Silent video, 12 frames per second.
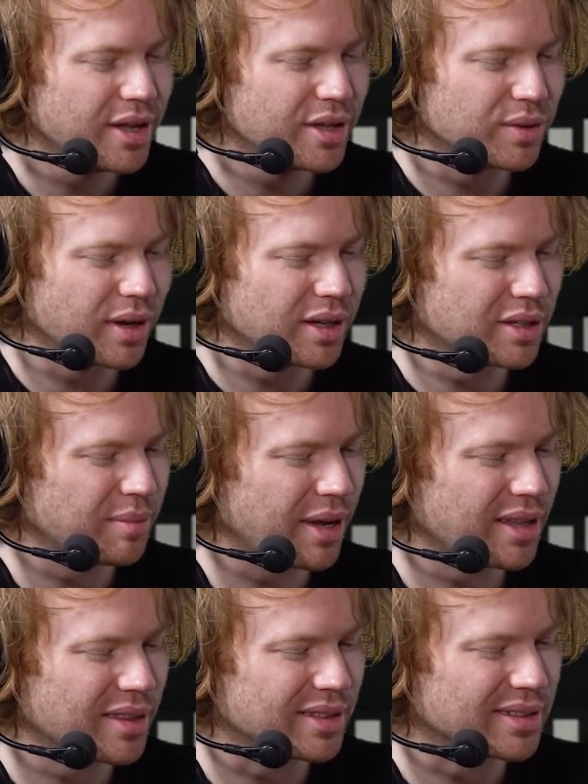So I got to
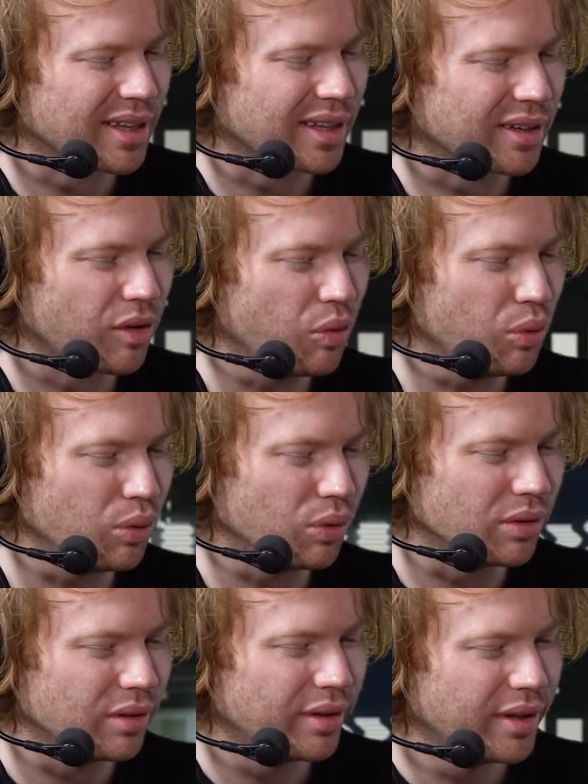make this
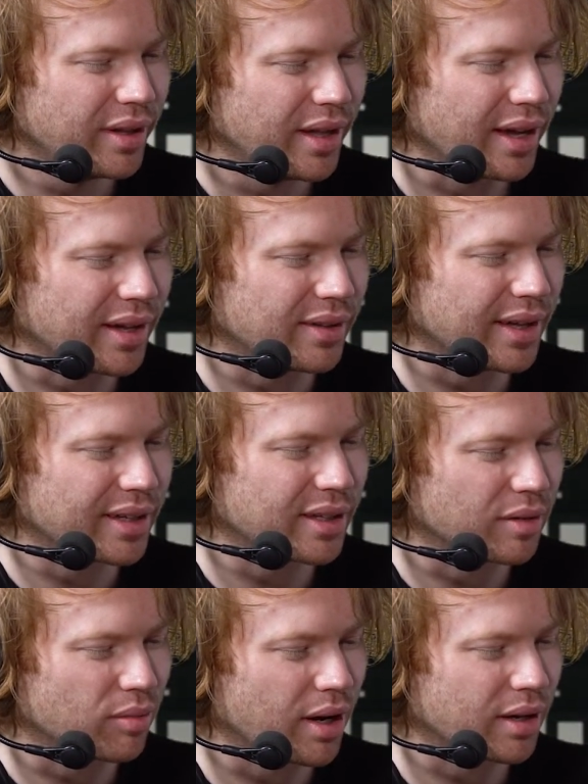cool
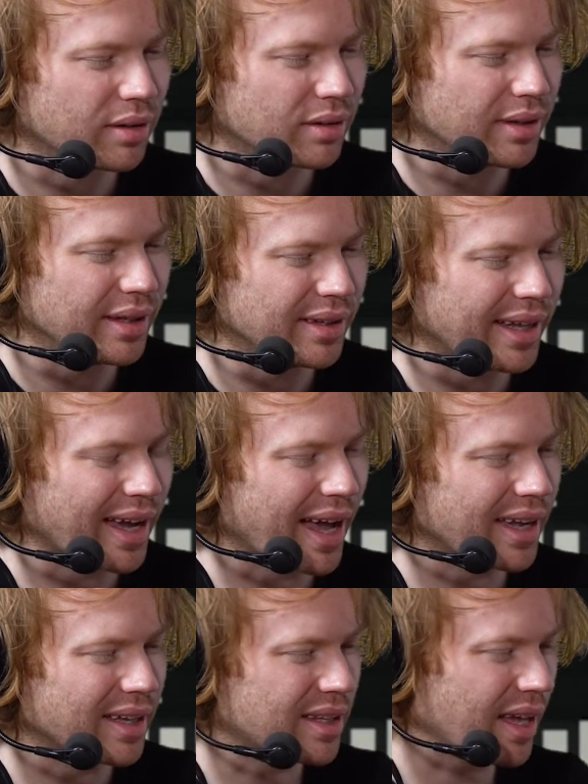eclectic record that like I
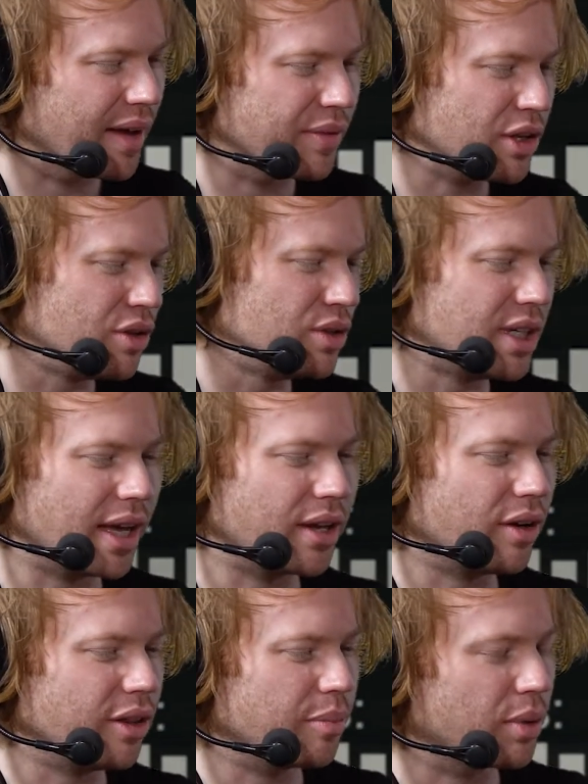get to have a huge
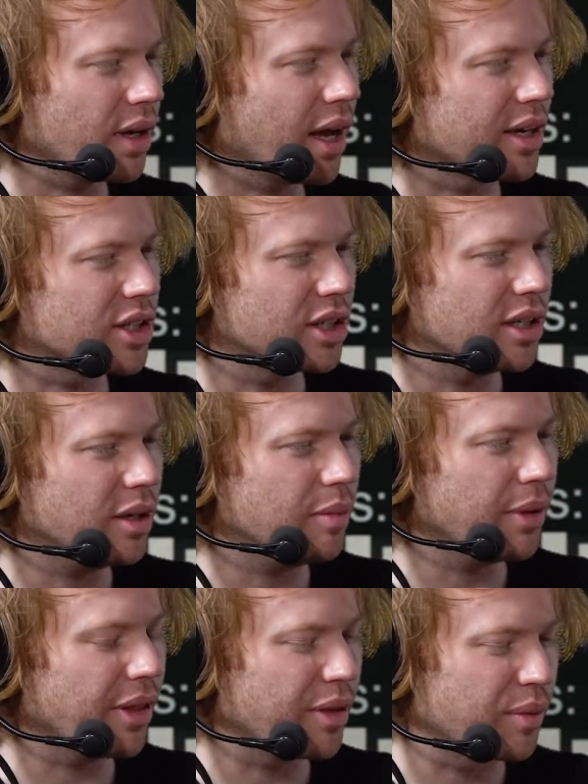hand on the production,
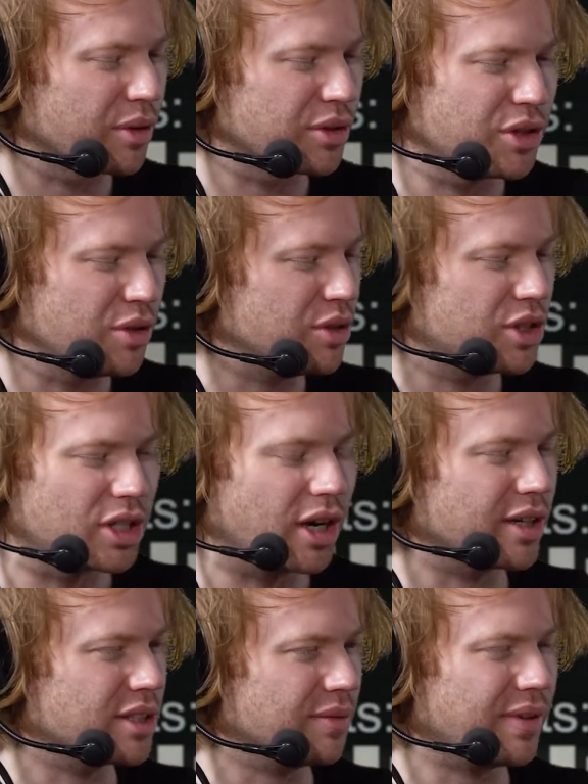but then there were huge
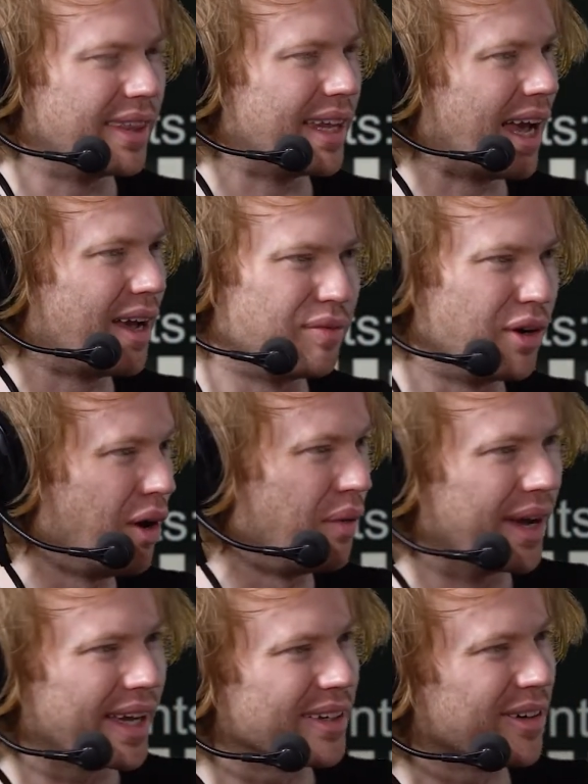chunks of it that I have no
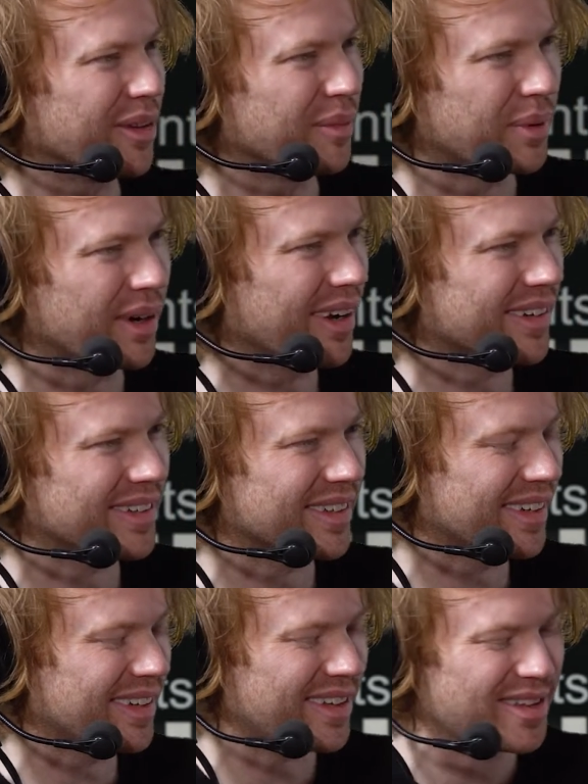hand on the
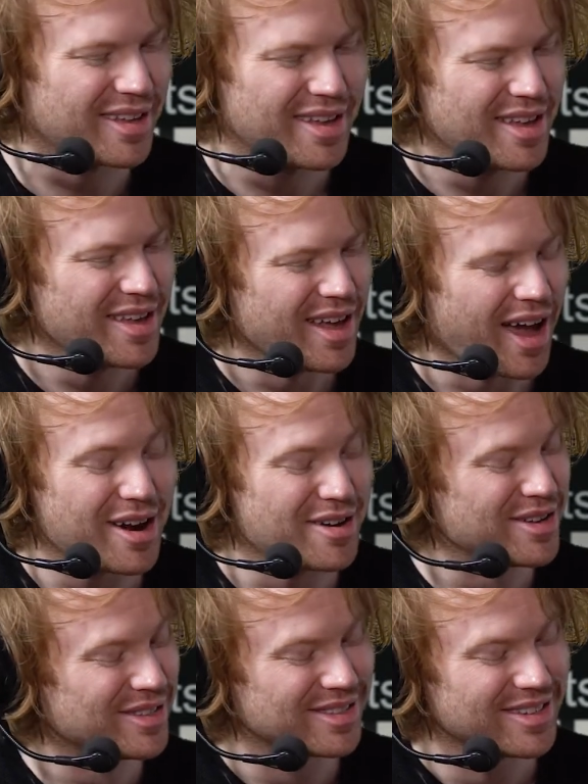production. I
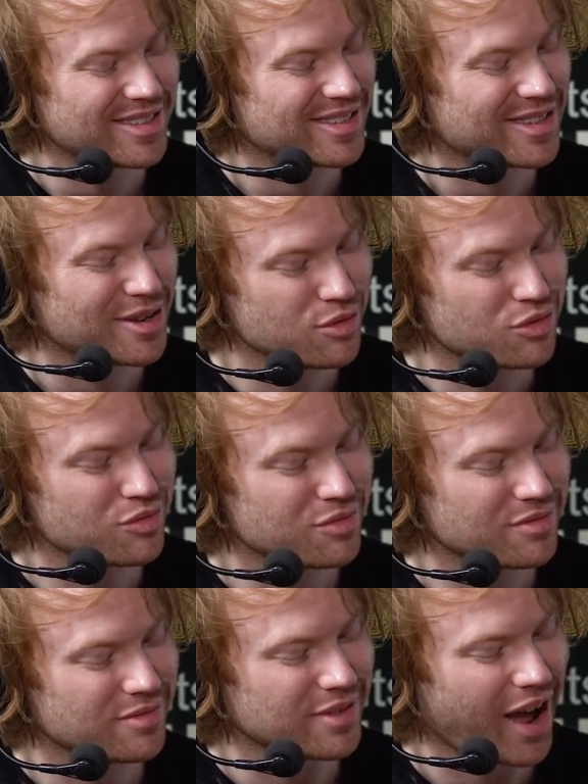don't know. It was.
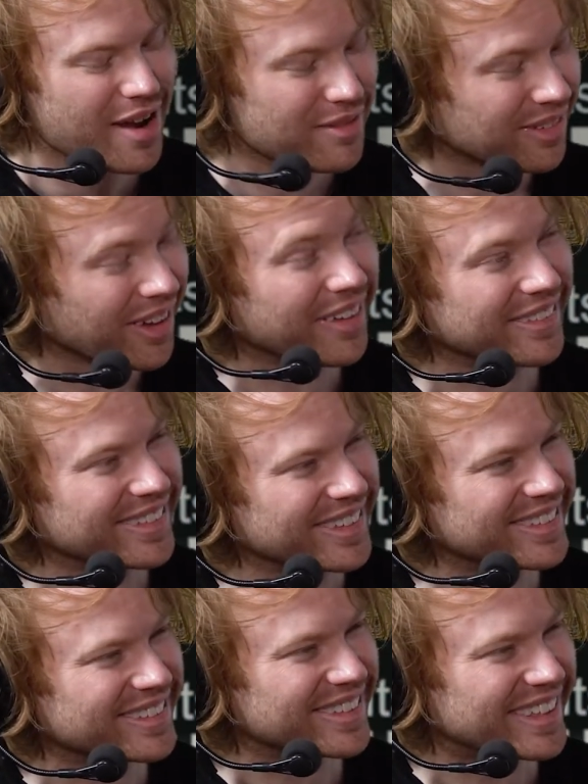I love it.
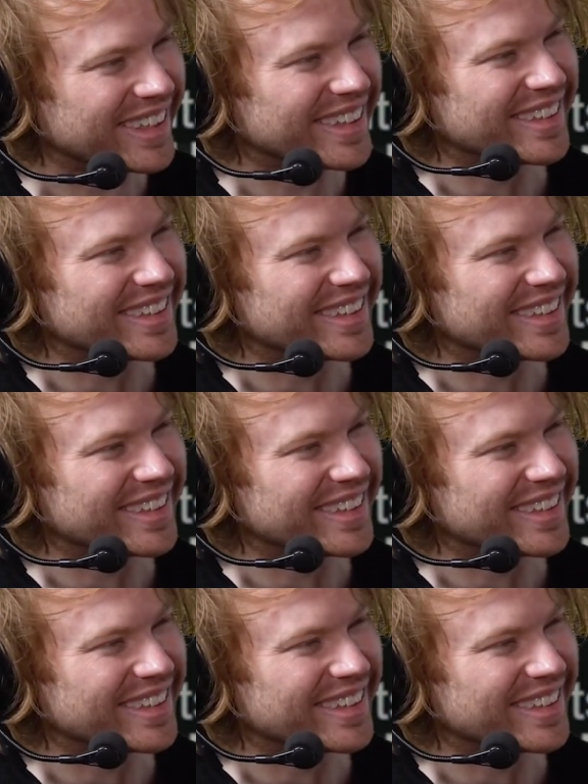It's neat.